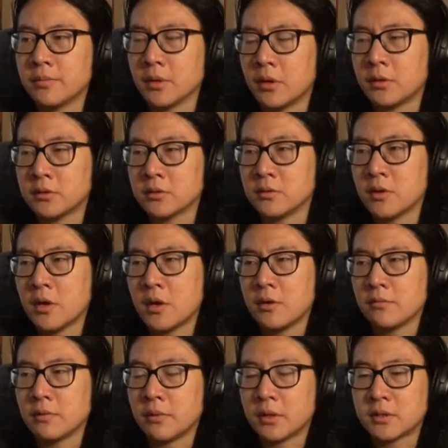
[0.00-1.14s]
but also
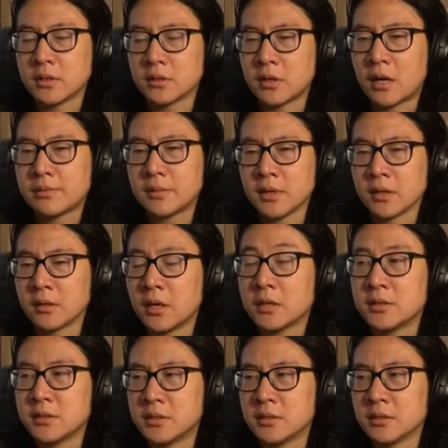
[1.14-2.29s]
we want to adopt
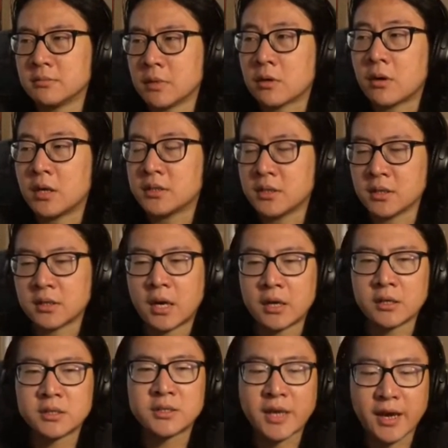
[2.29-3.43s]
agnosticism across the
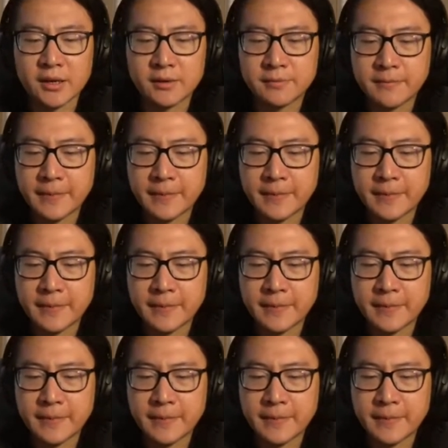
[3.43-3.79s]
entire stack.